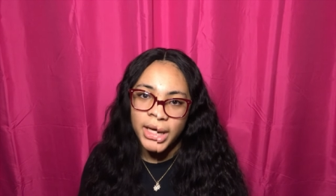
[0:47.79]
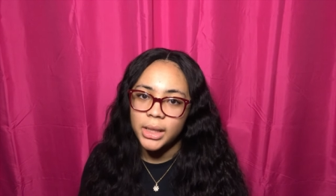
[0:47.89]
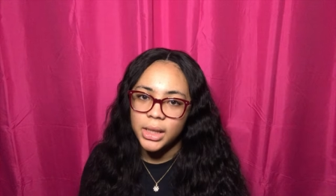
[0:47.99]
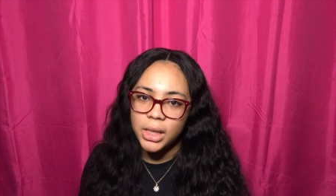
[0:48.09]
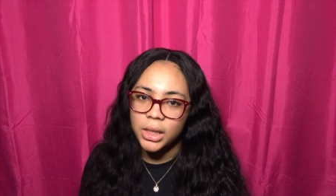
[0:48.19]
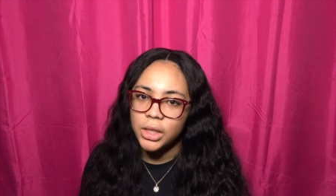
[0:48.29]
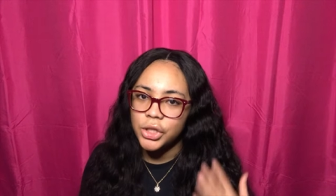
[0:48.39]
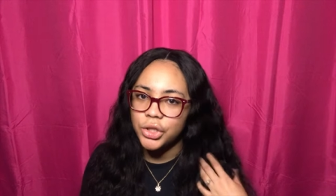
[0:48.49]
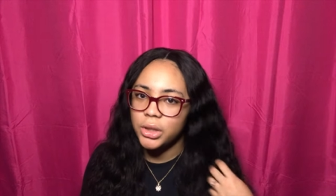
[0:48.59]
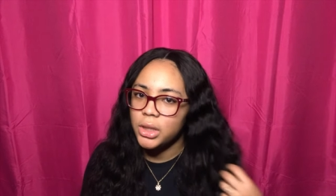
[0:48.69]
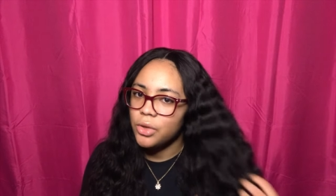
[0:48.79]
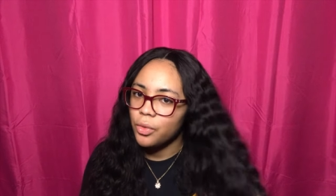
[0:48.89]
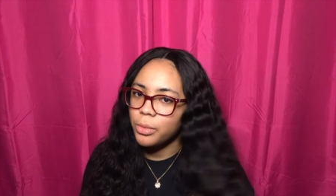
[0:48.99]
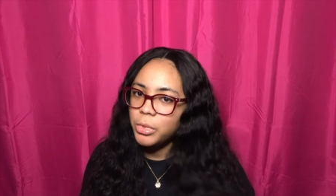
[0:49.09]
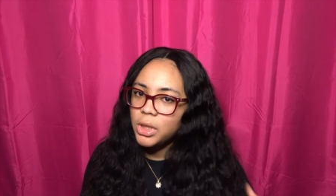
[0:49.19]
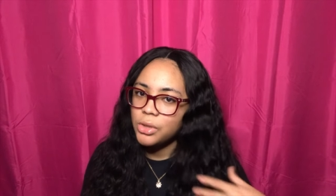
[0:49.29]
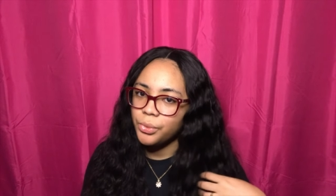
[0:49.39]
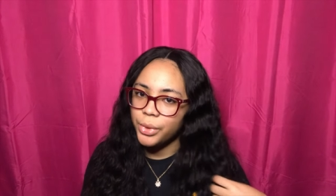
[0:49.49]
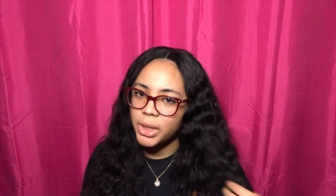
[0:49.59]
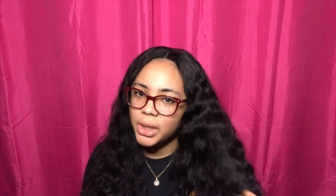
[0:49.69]
I did initially crimp this
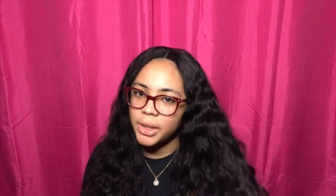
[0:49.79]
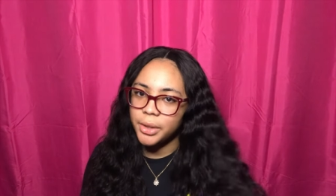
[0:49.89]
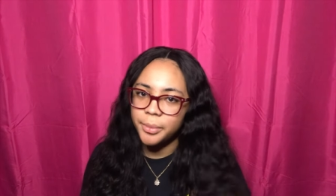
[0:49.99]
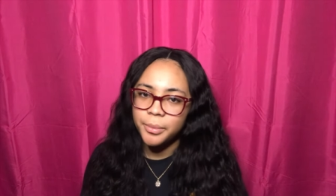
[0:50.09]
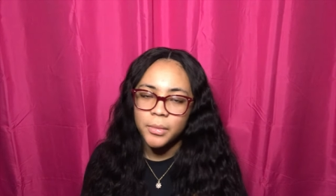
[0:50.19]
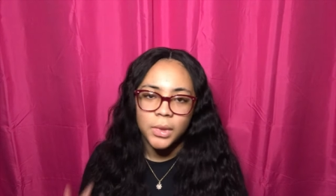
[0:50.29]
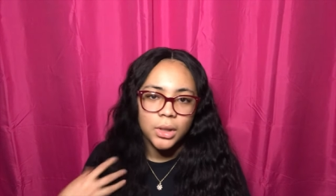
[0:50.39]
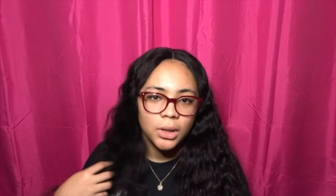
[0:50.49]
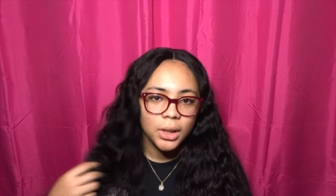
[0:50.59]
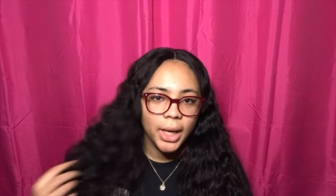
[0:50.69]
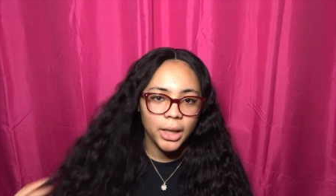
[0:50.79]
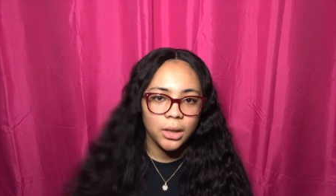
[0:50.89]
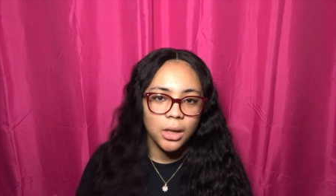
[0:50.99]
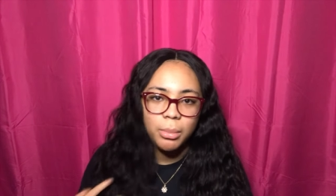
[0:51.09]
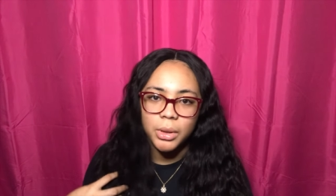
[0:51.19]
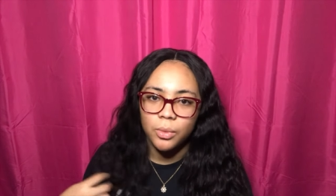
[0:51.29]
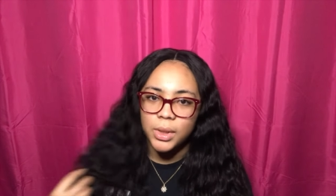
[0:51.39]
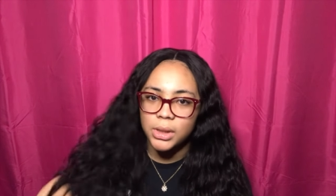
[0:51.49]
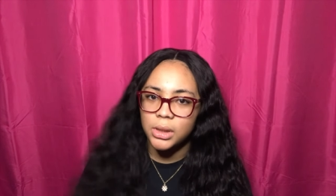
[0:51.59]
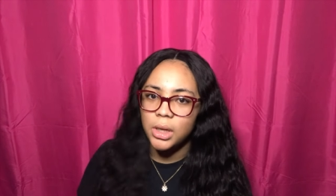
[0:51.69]
wig like a couple of
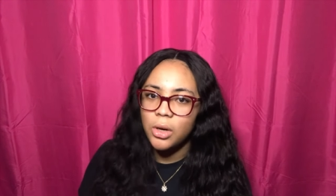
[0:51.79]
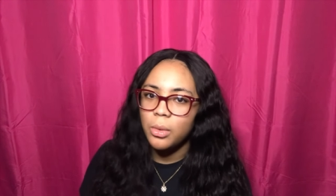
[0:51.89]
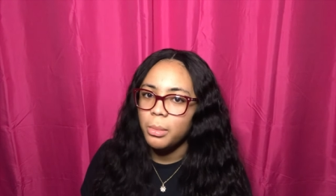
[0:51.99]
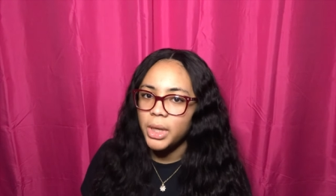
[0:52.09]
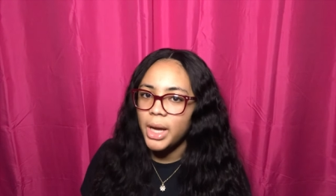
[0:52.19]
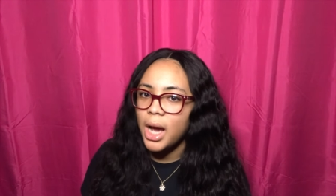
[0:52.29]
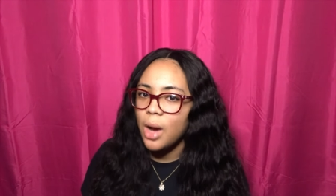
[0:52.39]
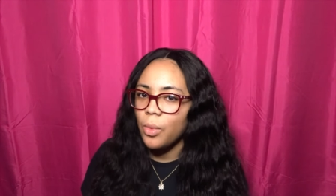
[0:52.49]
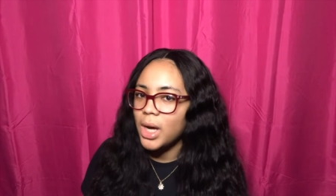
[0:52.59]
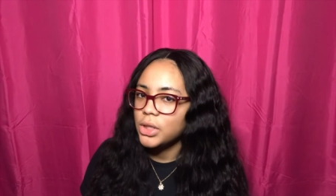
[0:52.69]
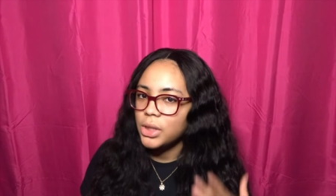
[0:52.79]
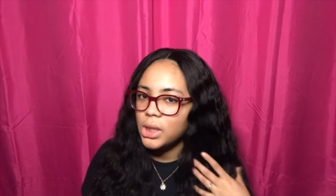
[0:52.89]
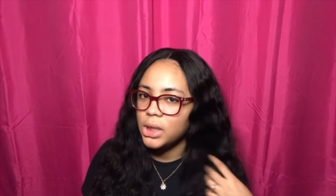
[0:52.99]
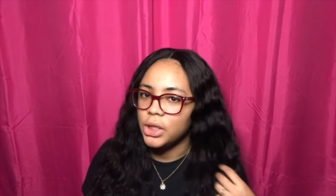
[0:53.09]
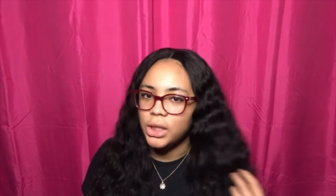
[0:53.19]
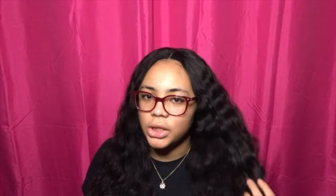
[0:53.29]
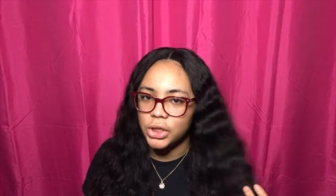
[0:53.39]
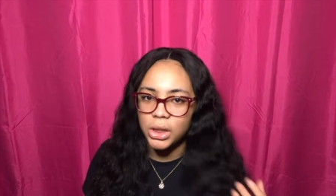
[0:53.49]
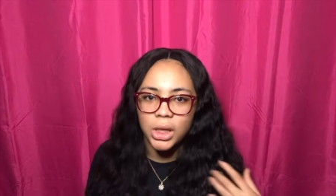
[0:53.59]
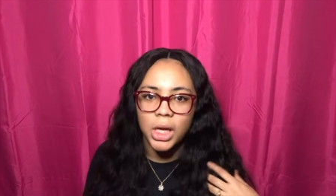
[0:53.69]
weeks ago but now I washed it and
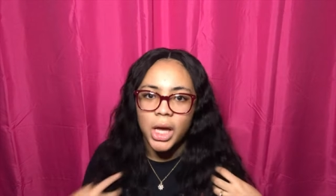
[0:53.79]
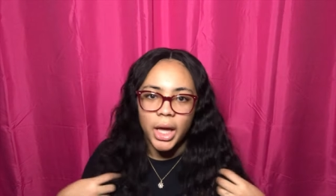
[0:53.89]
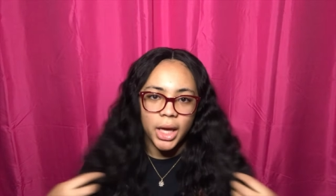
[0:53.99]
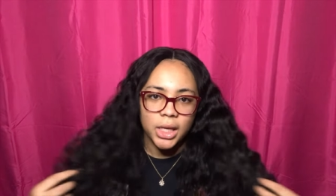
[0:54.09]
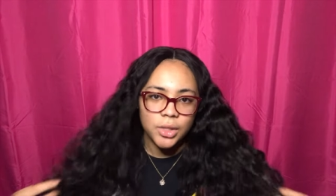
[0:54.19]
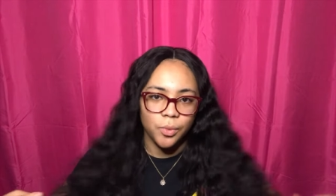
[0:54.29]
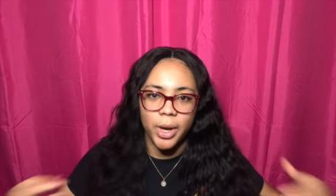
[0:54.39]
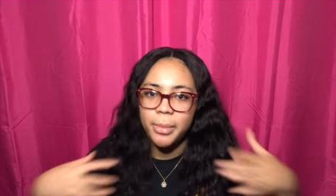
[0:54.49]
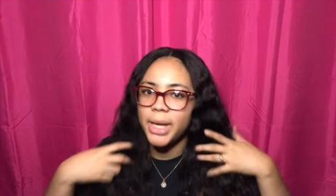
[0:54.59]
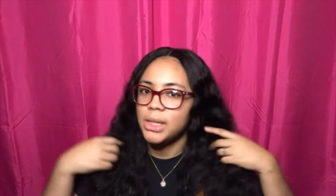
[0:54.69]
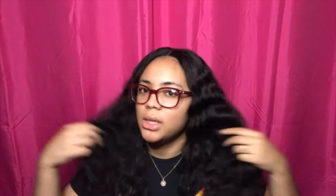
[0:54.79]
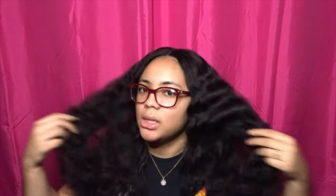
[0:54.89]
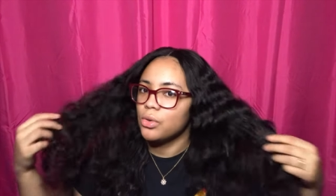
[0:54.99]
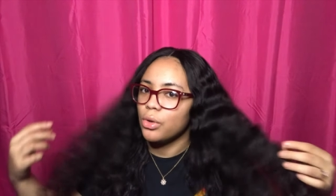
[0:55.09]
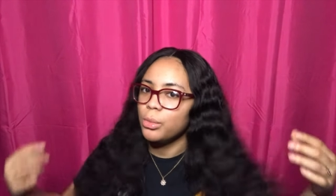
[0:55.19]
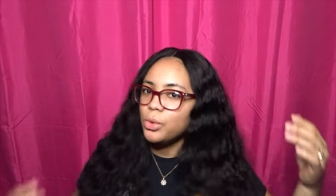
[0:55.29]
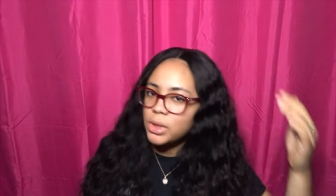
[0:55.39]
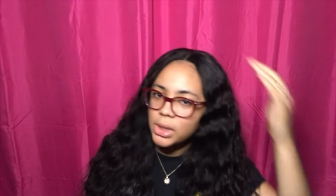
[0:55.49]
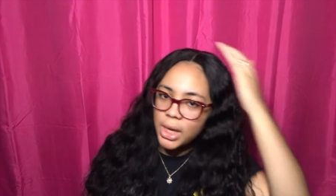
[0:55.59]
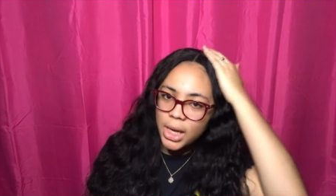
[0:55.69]
conditioned it and it's right back to its normal
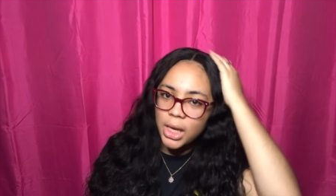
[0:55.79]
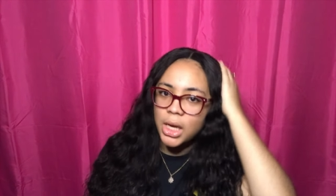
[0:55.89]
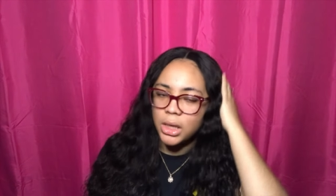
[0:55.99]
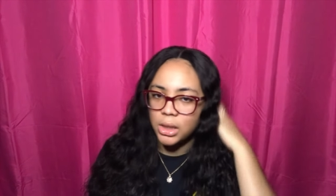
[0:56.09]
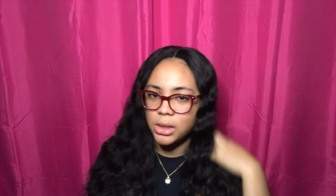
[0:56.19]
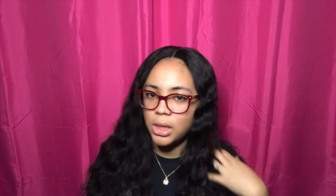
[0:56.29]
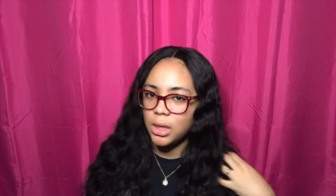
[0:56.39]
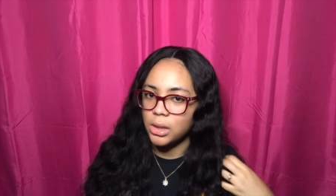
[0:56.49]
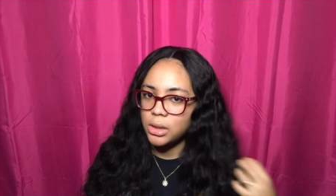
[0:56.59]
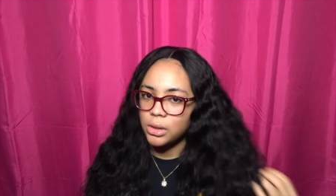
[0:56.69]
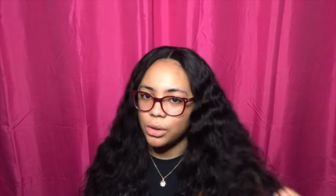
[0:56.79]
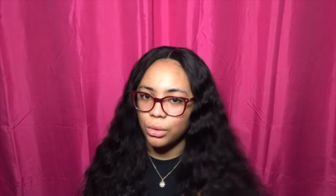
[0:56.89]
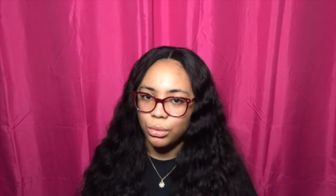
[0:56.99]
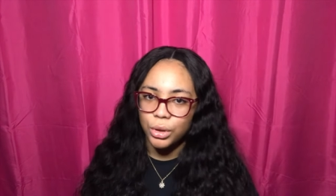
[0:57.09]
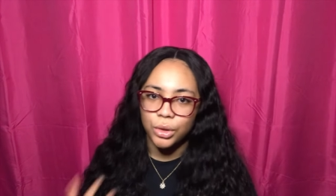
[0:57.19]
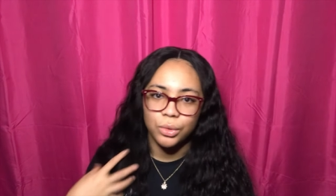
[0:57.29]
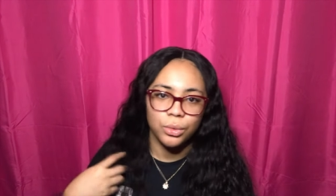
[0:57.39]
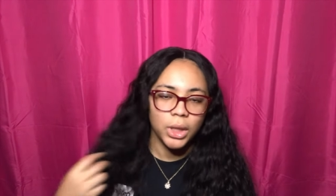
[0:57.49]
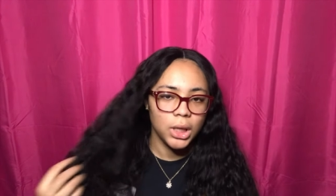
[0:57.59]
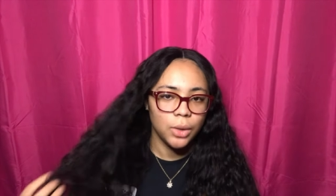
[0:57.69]
state this hair is so cute
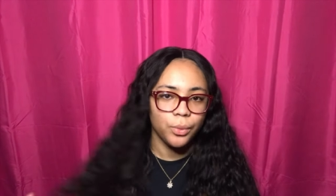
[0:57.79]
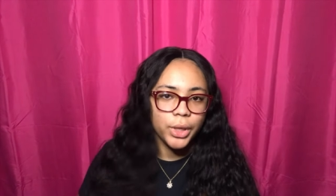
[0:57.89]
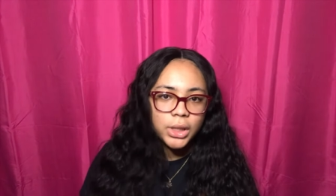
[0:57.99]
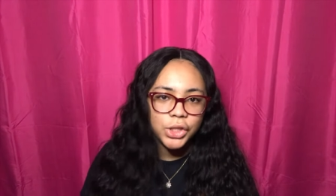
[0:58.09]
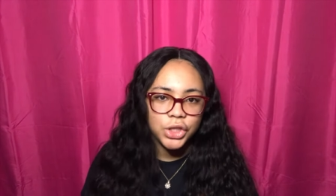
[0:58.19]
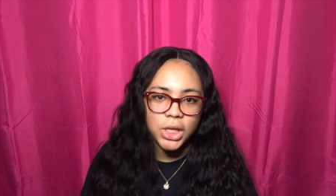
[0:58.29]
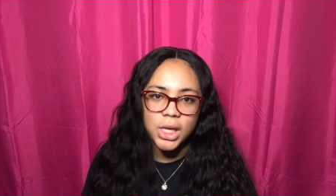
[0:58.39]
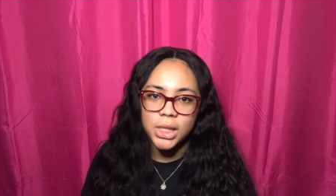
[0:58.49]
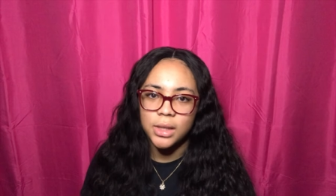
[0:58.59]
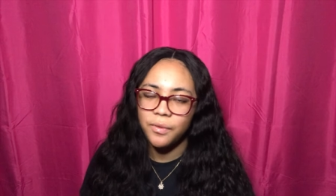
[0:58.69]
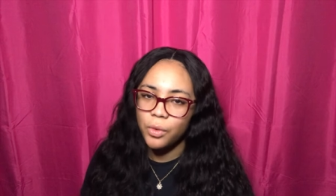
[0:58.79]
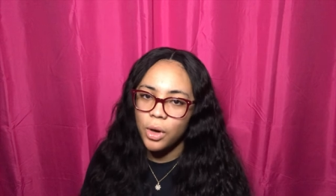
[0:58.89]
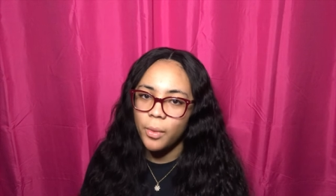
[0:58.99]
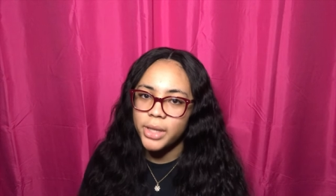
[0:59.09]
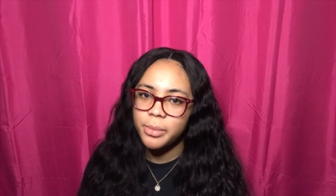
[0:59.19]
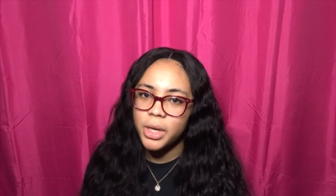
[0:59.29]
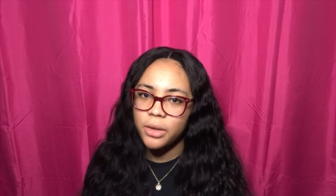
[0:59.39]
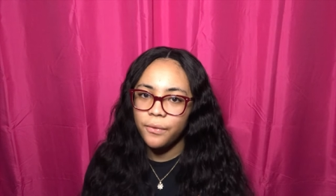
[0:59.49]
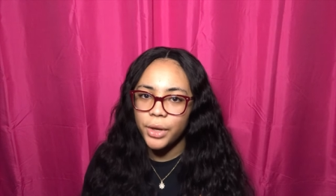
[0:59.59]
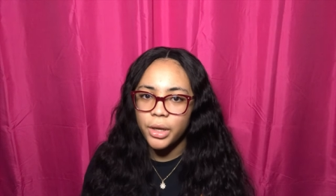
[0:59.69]
and it rarely sheds if you go watch my
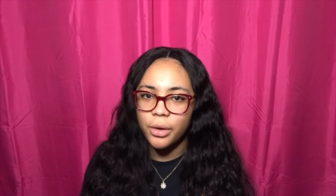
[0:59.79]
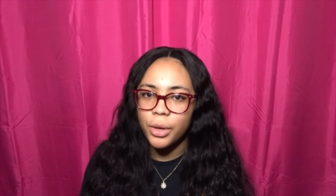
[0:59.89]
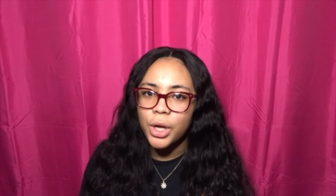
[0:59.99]
other video